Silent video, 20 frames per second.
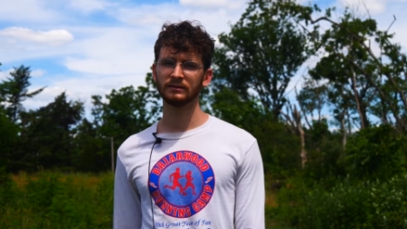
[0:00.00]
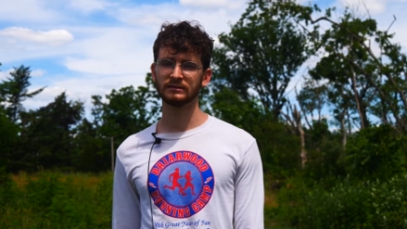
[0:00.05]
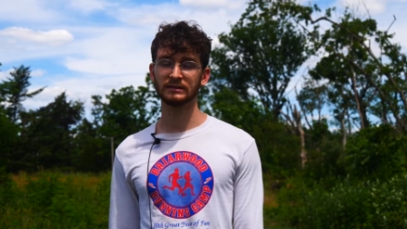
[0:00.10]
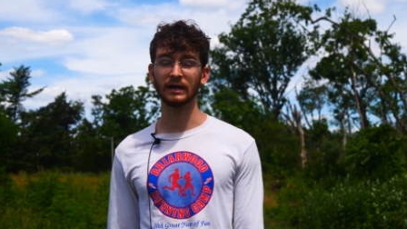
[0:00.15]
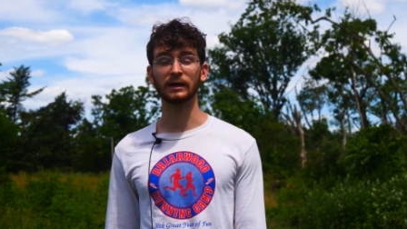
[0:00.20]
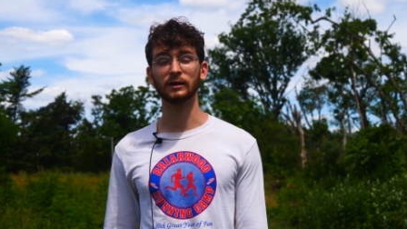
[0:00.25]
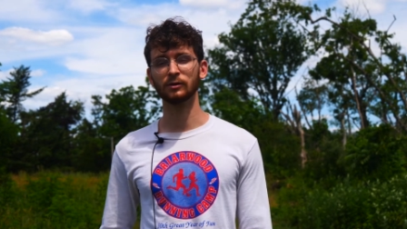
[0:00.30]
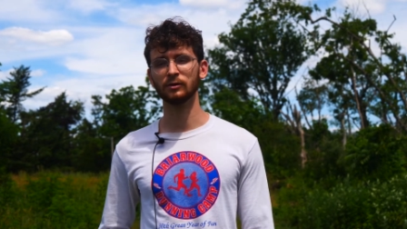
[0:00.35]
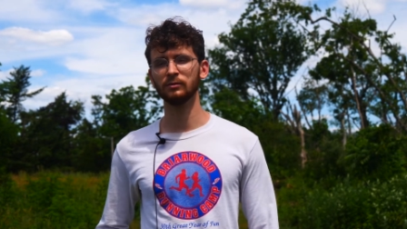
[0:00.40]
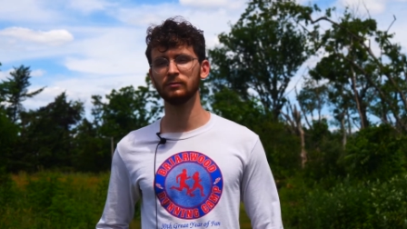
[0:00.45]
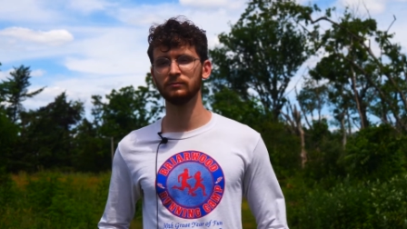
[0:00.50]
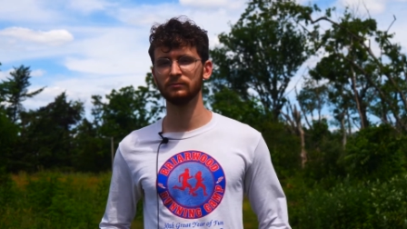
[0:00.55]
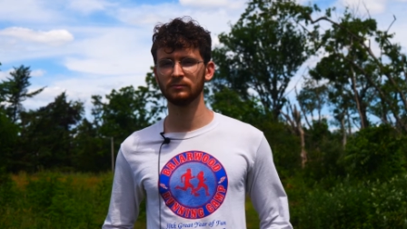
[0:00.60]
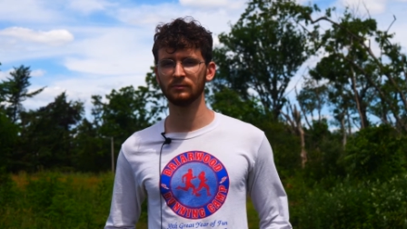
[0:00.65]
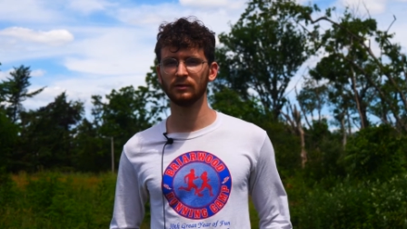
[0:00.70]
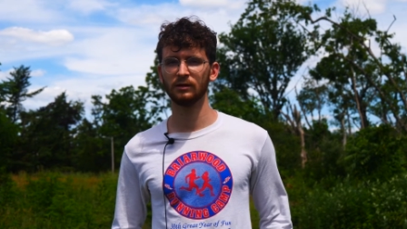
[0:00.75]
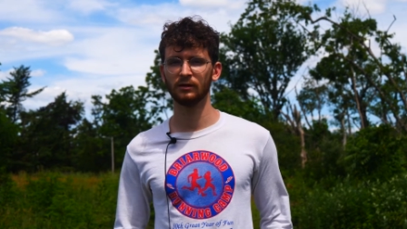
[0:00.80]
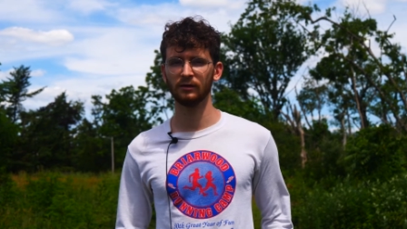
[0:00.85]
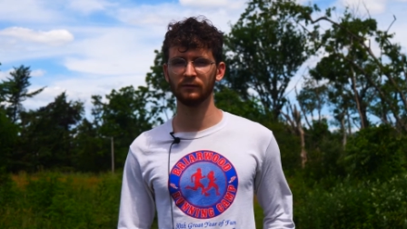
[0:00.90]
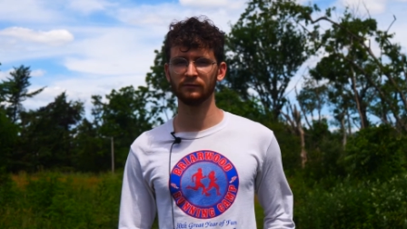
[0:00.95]
cycle
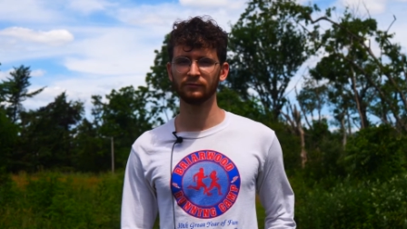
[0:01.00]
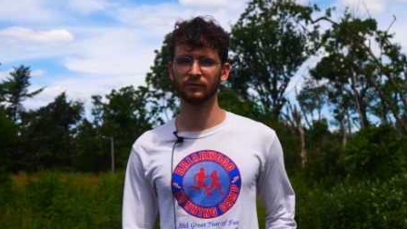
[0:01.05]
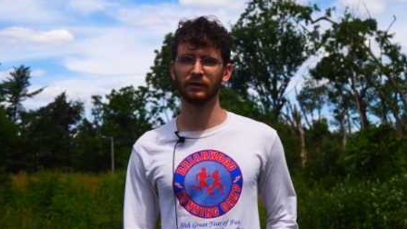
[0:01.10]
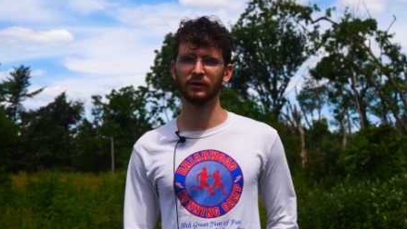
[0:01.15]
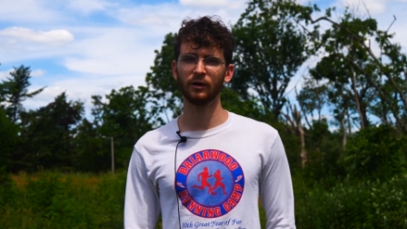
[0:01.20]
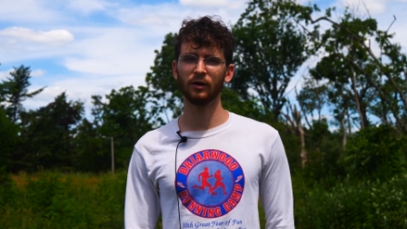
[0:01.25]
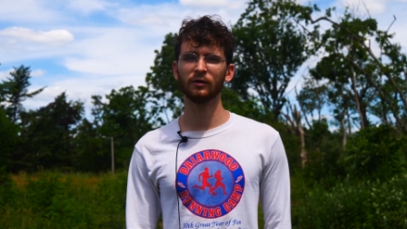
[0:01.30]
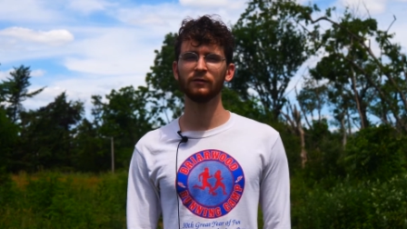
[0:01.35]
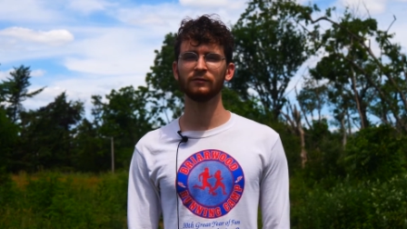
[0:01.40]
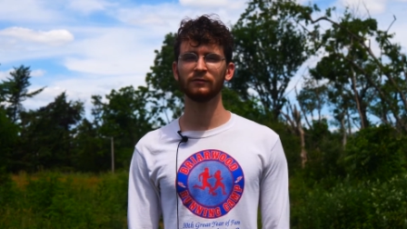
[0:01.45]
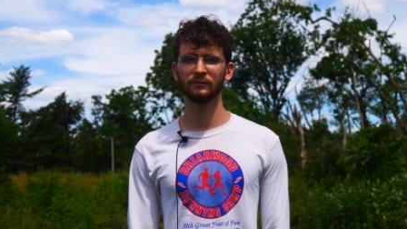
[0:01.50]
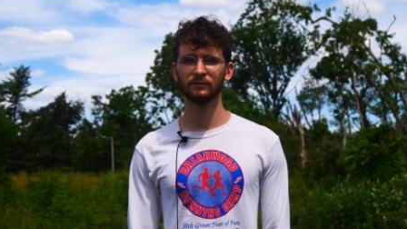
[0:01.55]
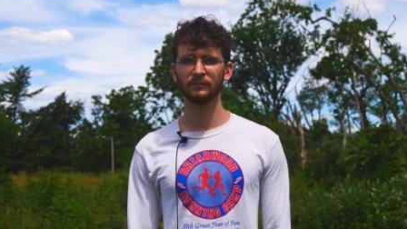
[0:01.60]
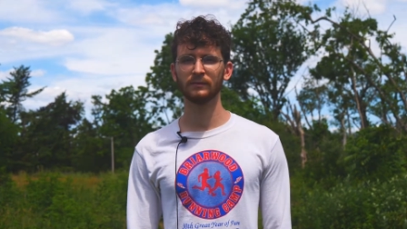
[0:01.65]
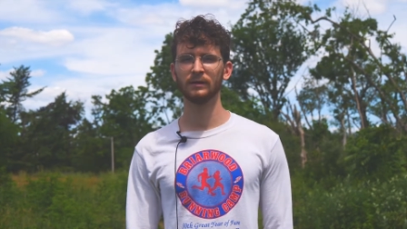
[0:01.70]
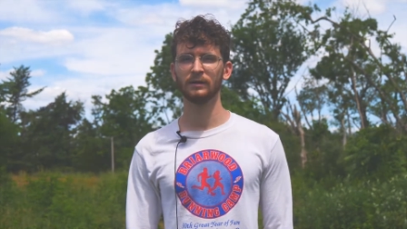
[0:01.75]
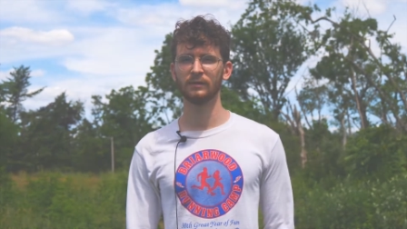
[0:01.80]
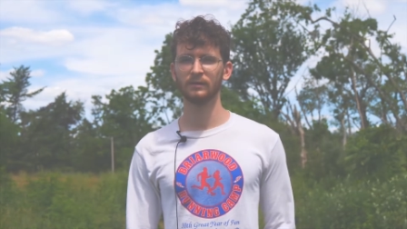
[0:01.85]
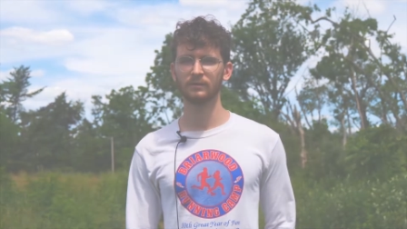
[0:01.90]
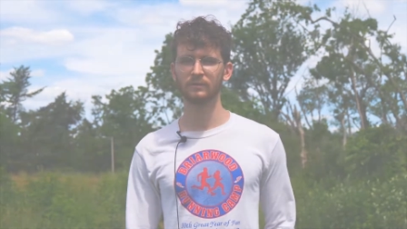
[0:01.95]
of runoff.